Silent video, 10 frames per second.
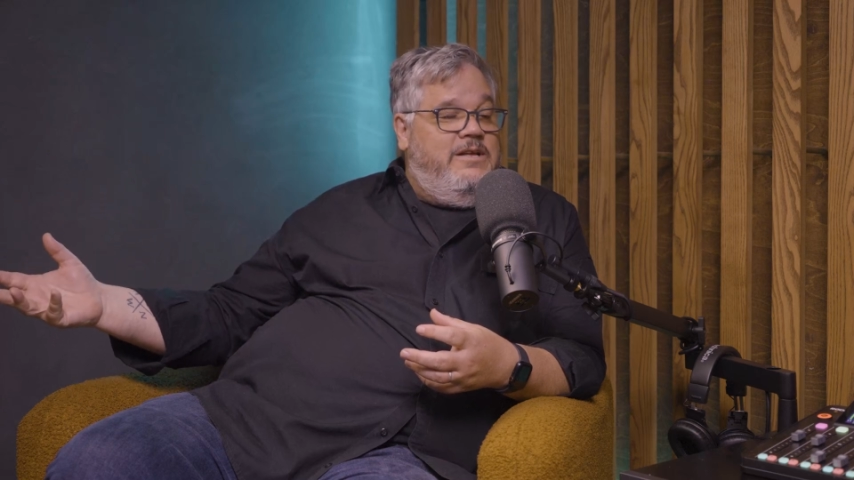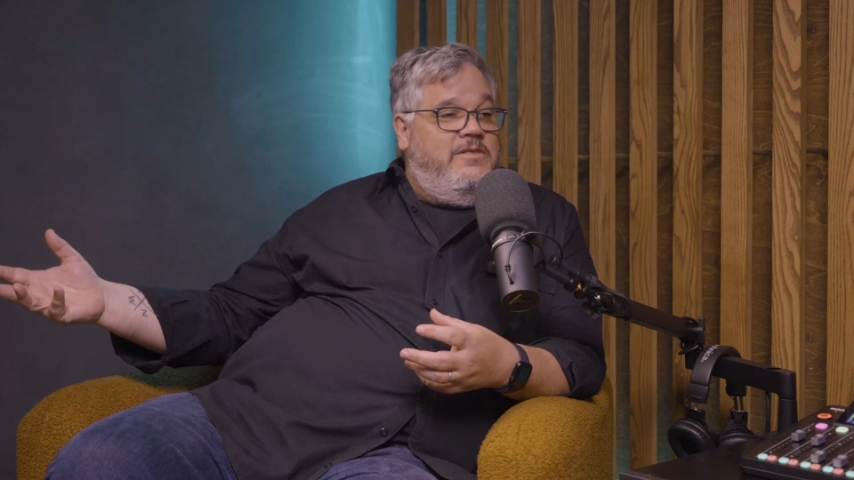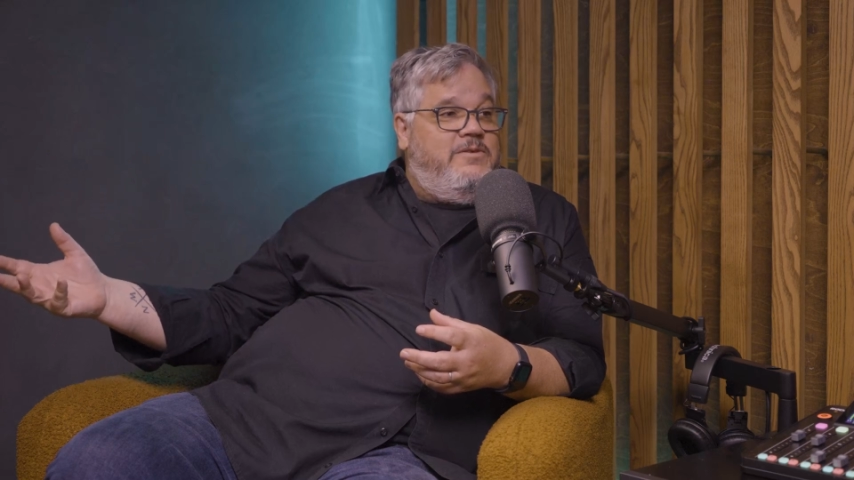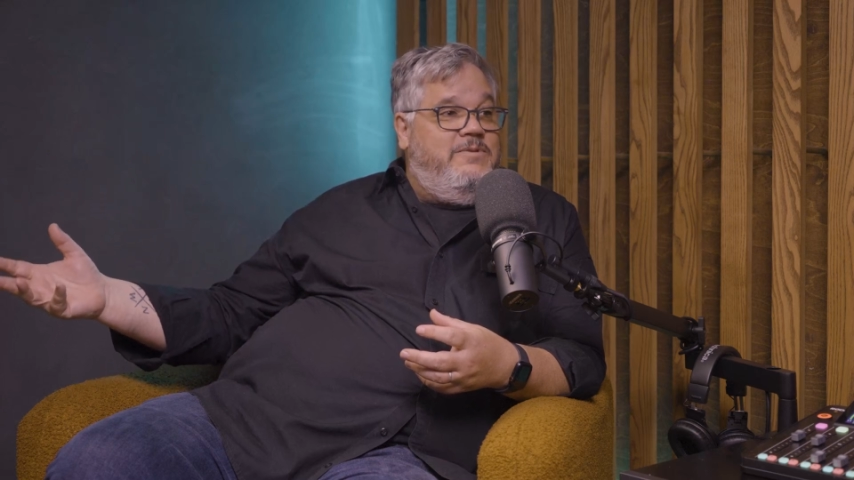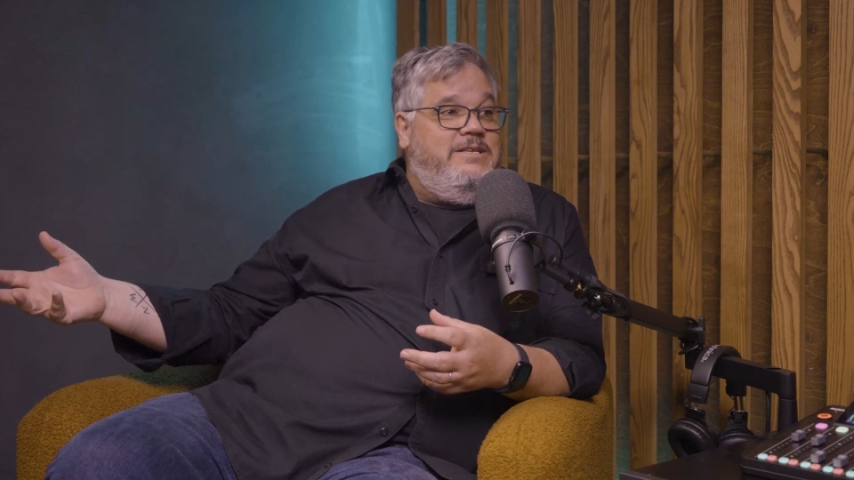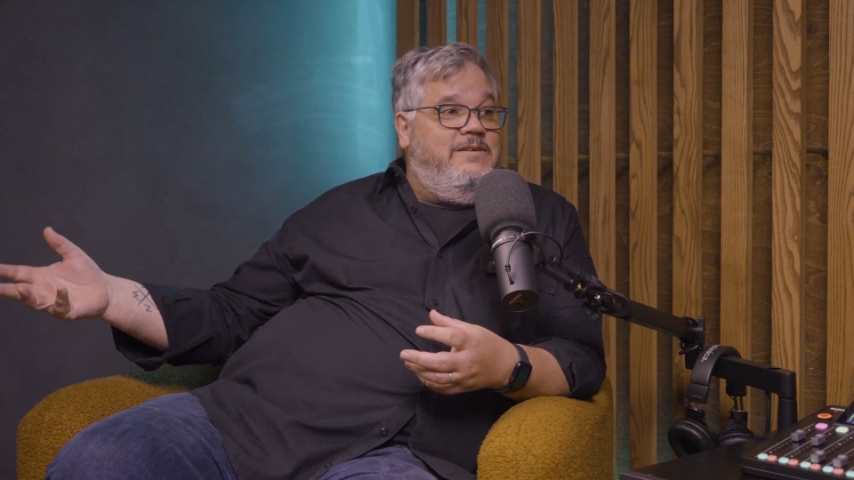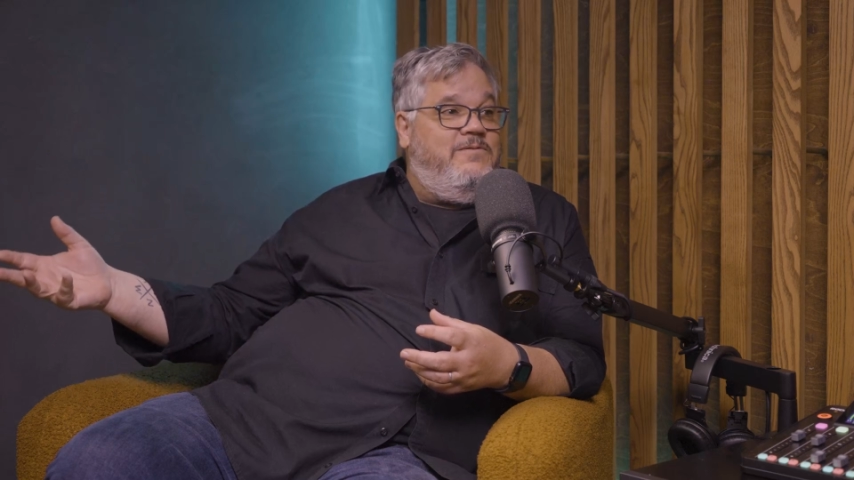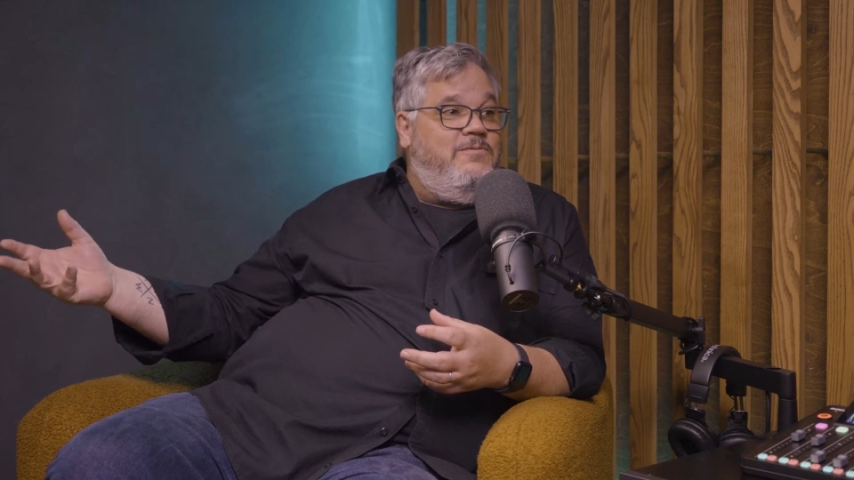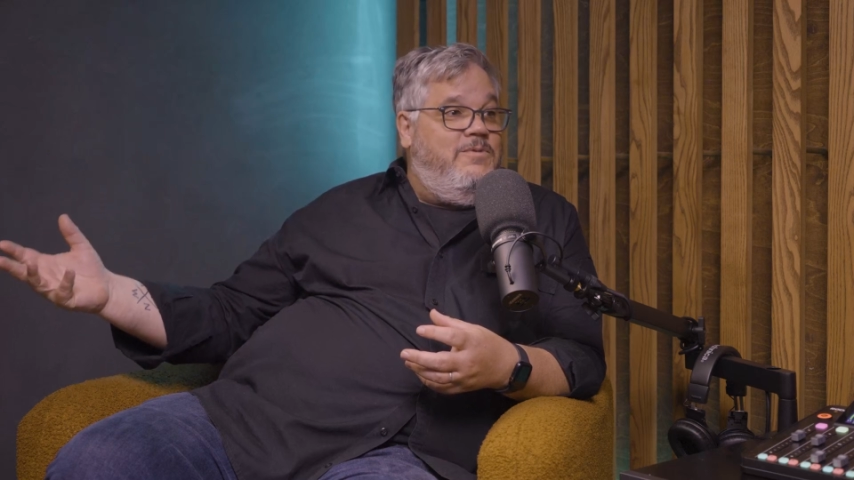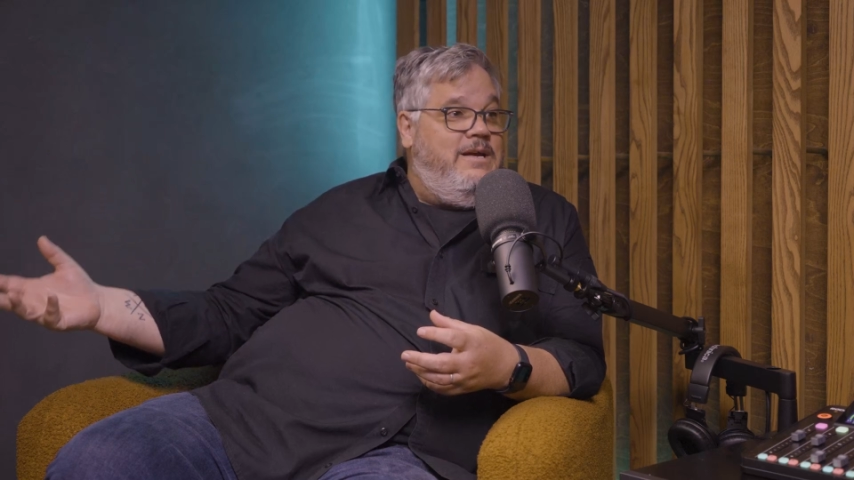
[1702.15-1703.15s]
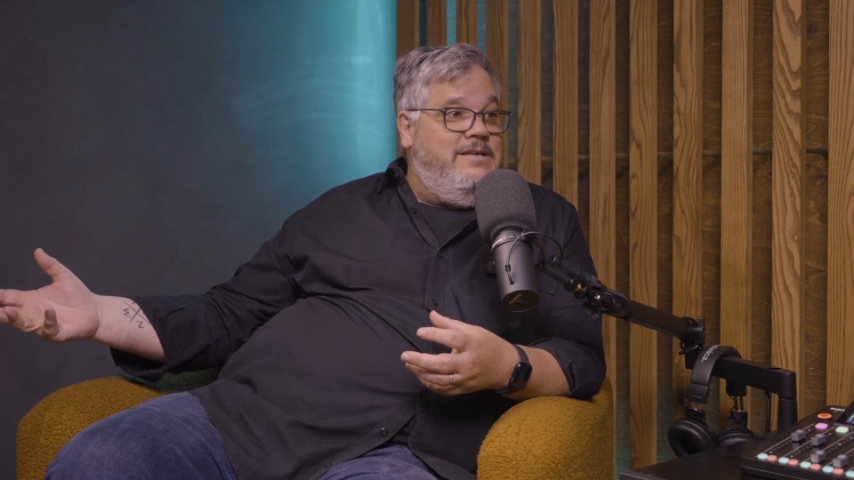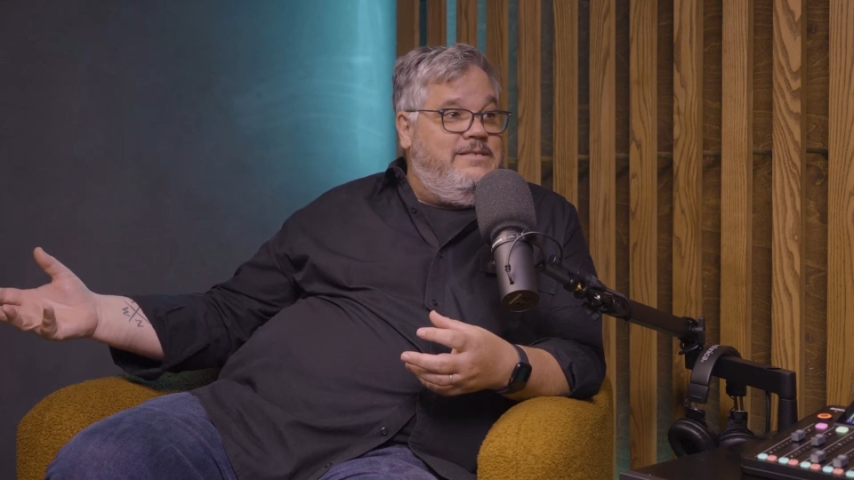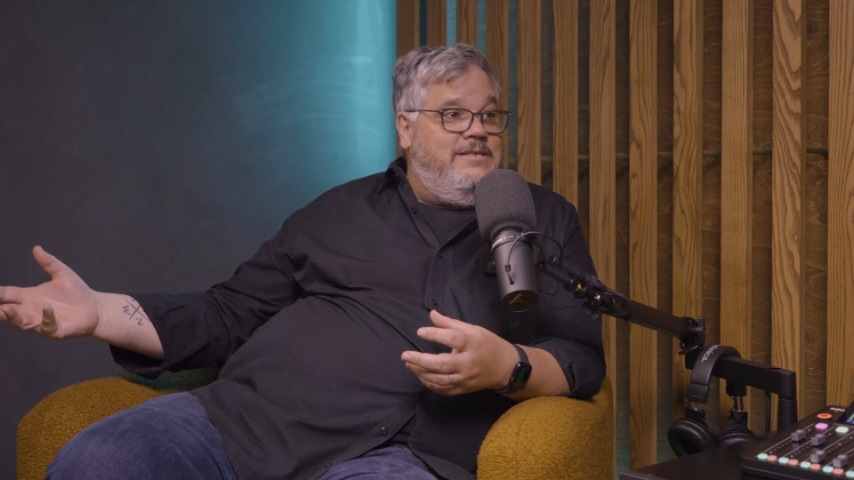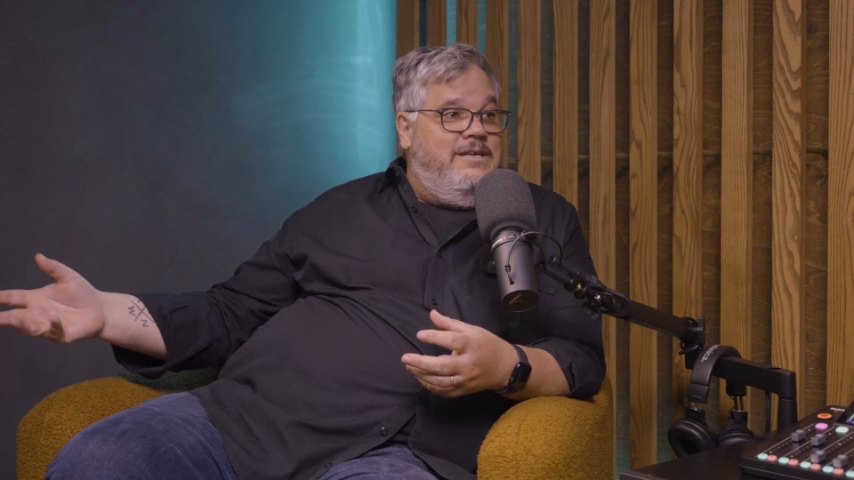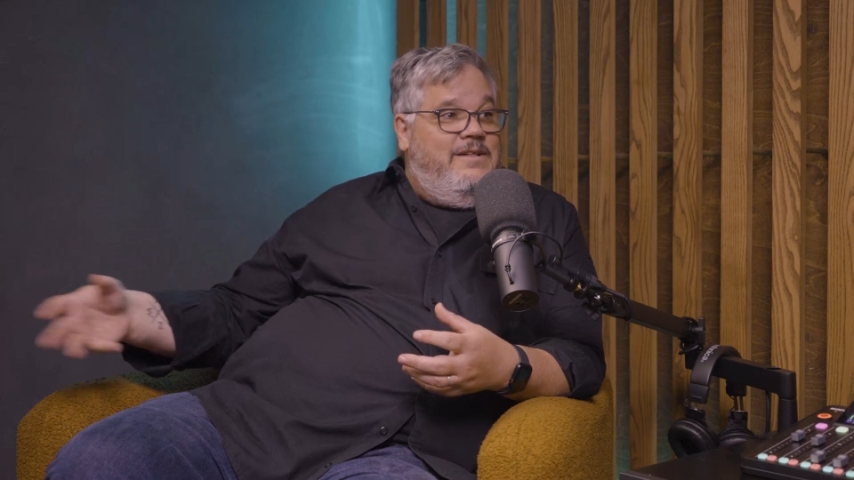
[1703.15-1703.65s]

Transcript: in 3 different ways.